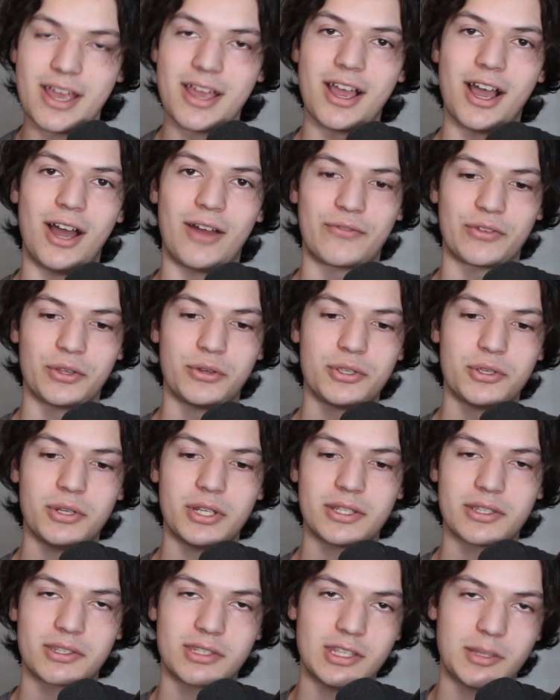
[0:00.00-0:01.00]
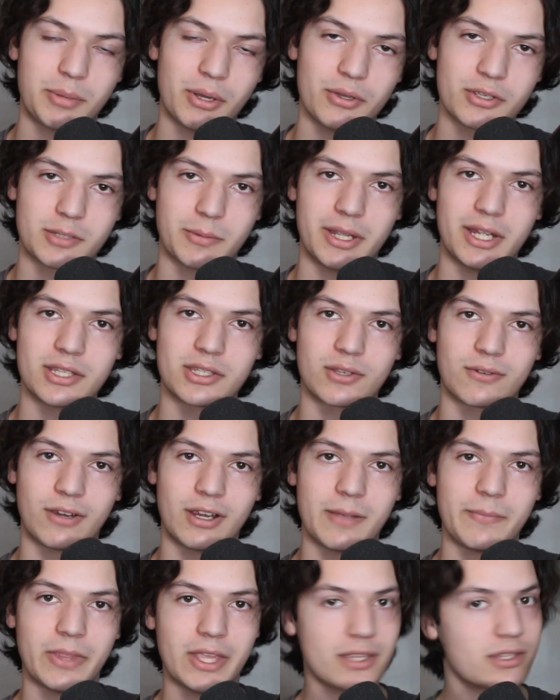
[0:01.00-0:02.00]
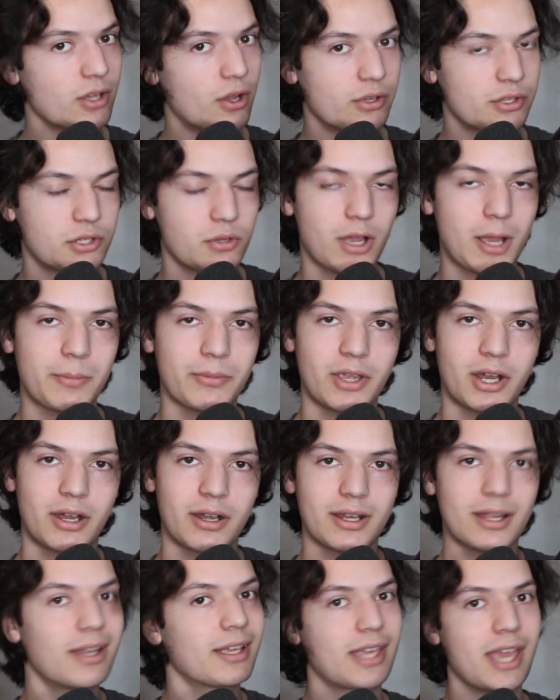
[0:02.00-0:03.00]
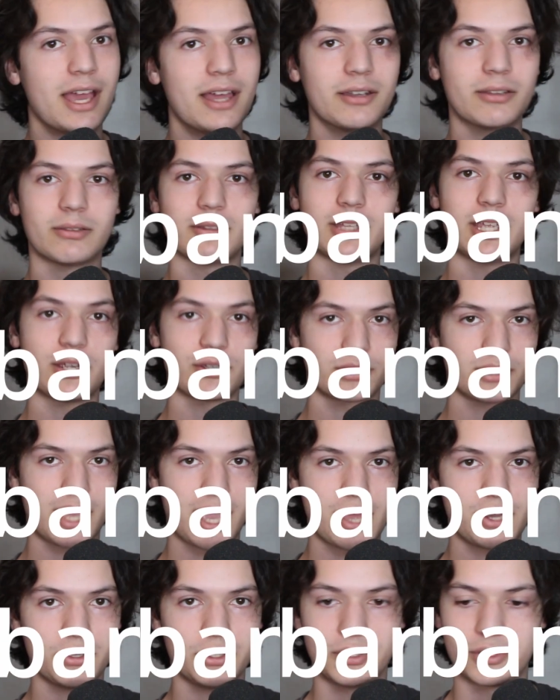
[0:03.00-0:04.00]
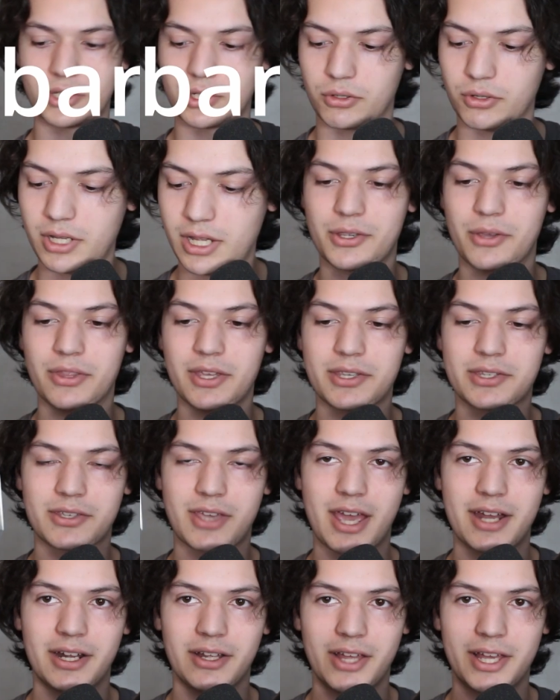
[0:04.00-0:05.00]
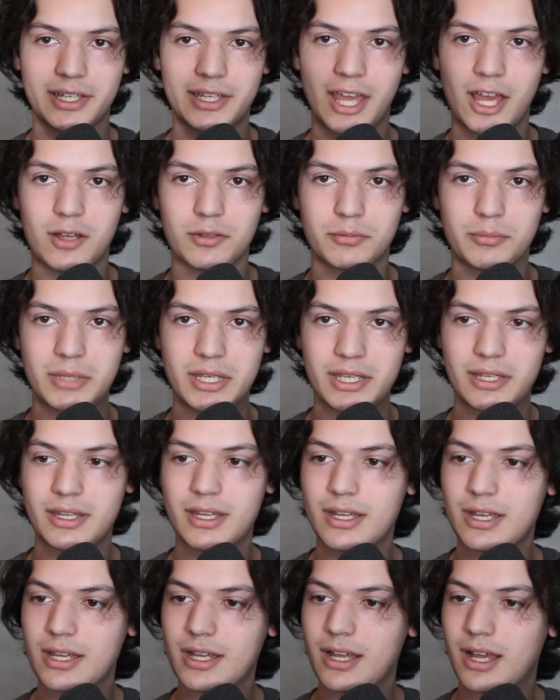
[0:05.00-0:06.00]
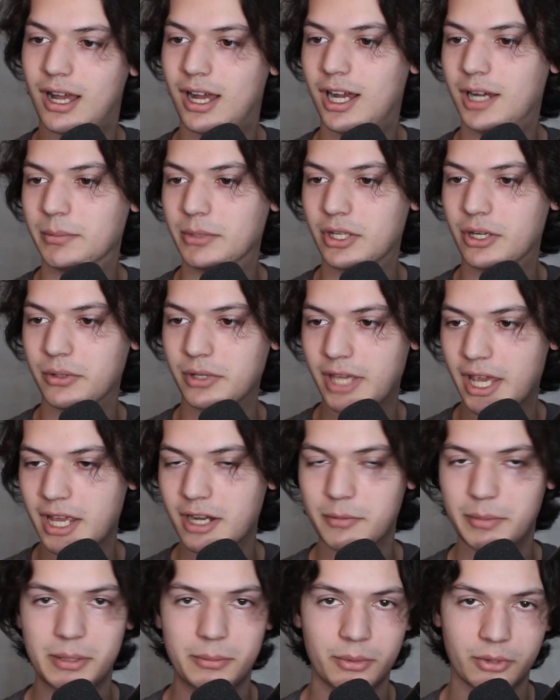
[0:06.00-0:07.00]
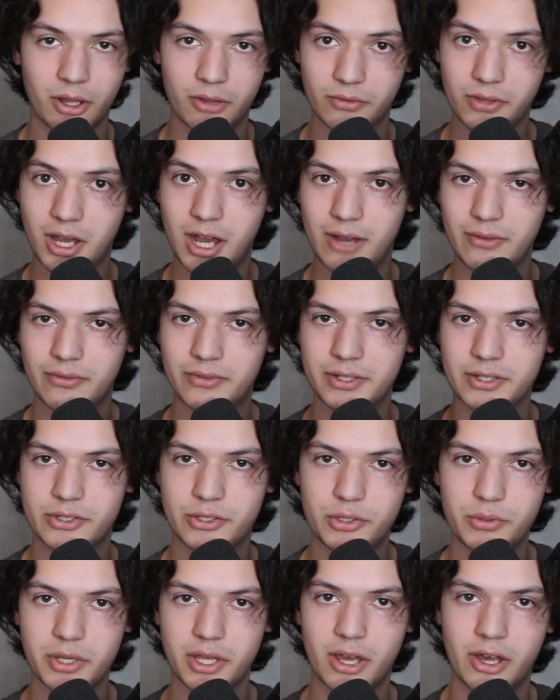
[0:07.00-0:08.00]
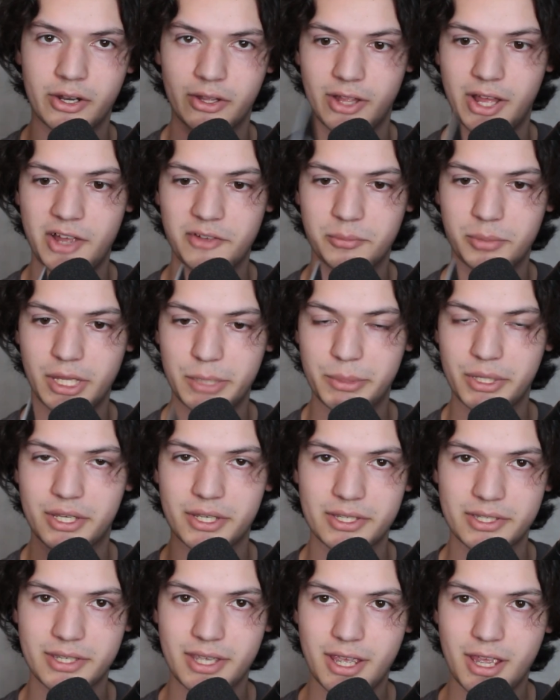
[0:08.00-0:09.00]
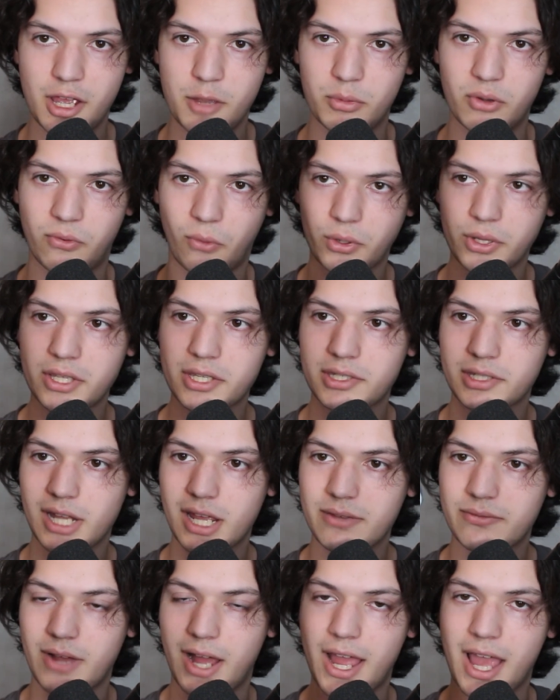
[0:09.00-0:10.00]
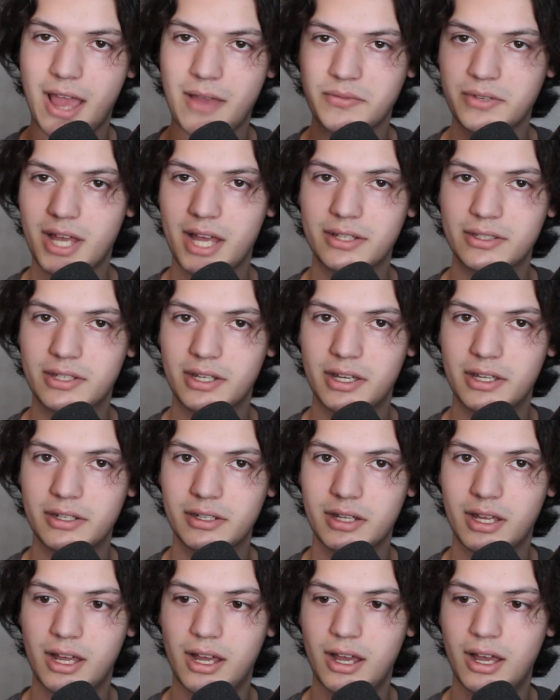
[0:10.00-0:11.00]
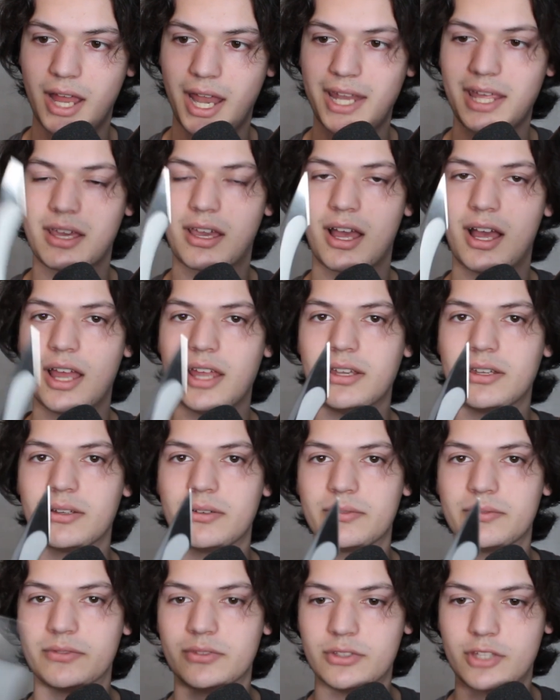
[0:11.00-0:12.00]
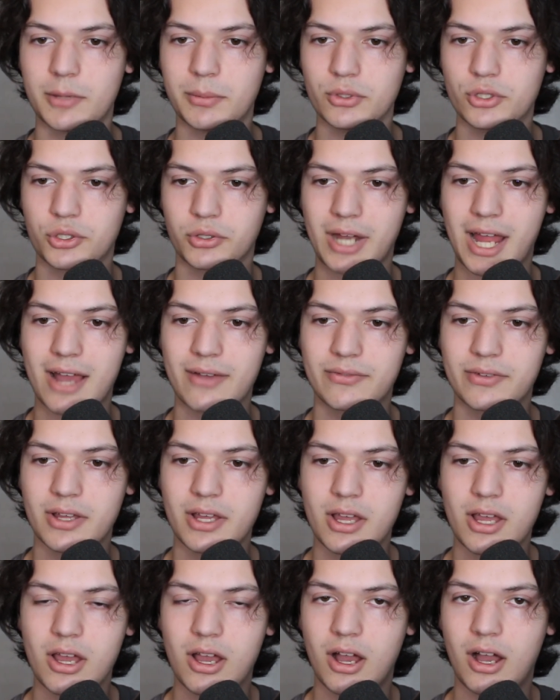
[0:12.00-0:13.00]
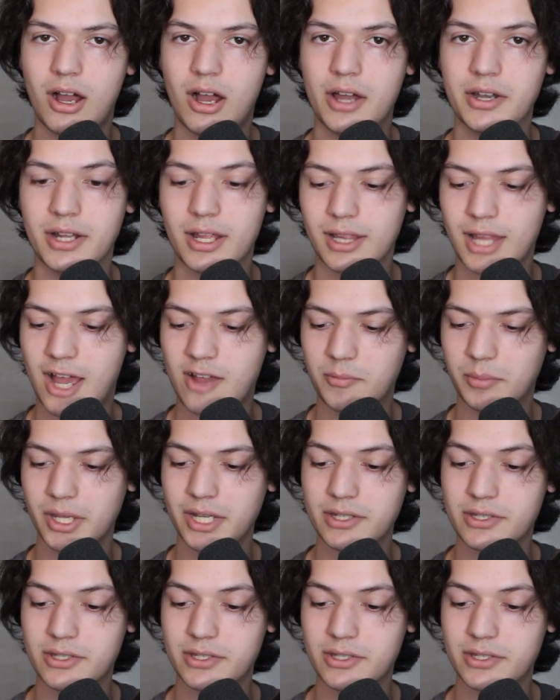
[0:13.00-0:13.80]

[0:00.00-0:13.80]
For those of you who didn't see the post on my Instagram, it's also up there. Again, here's the handle on the screen. This kind of like helped me gain a bit of confidence doing it on a live blade, because before this knife I have not done any kind of double giraffe on a live blade.